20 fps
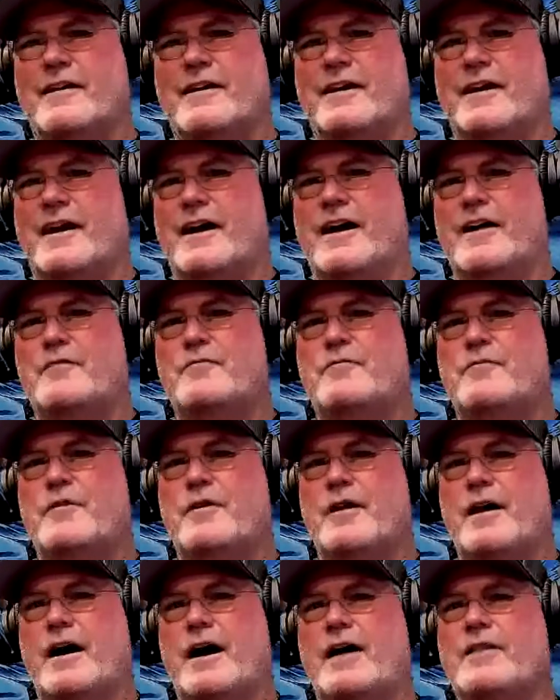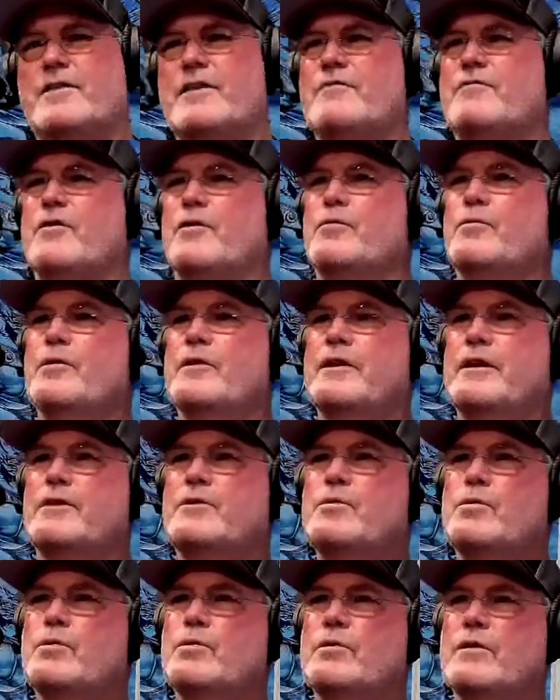I live a really
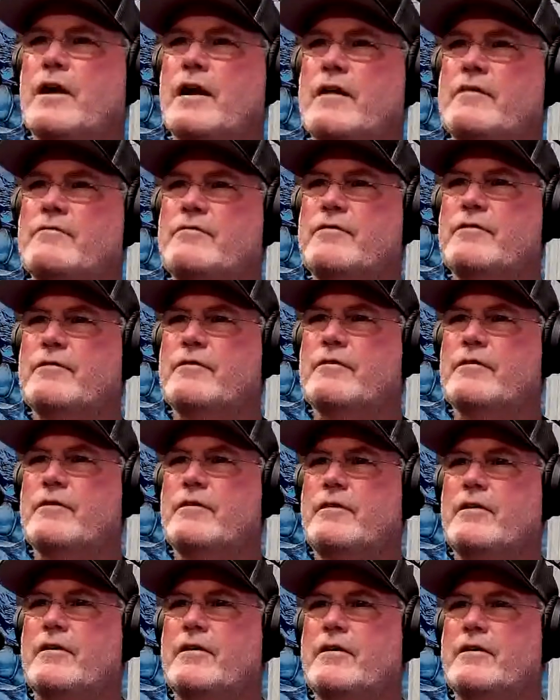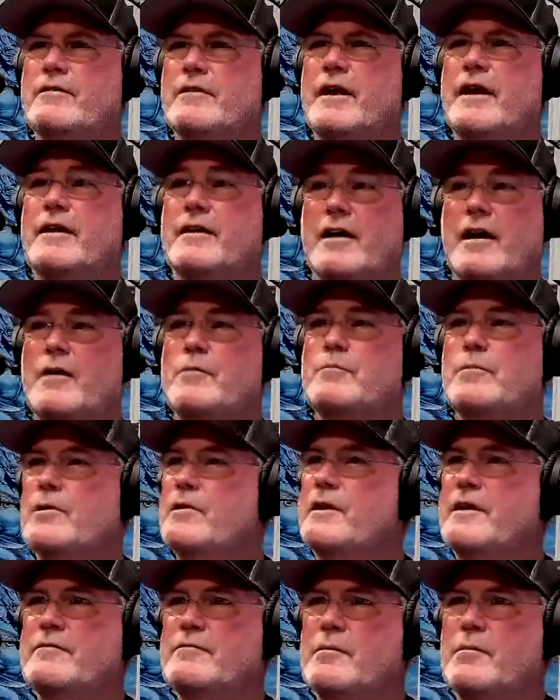cool life. Like,
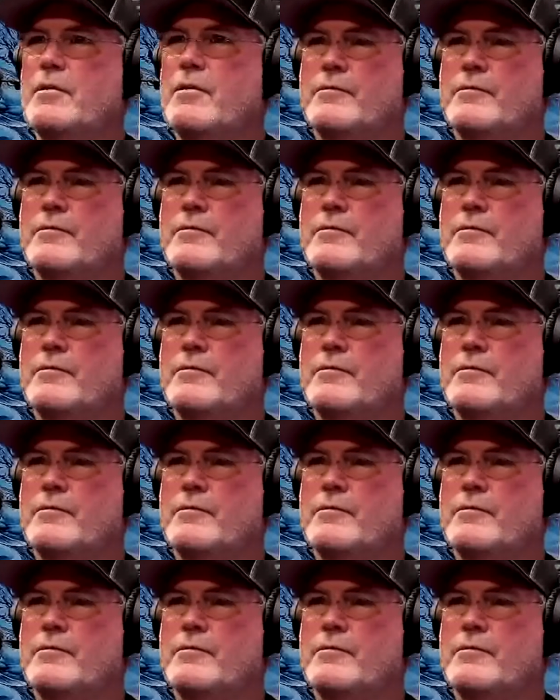unbelievable.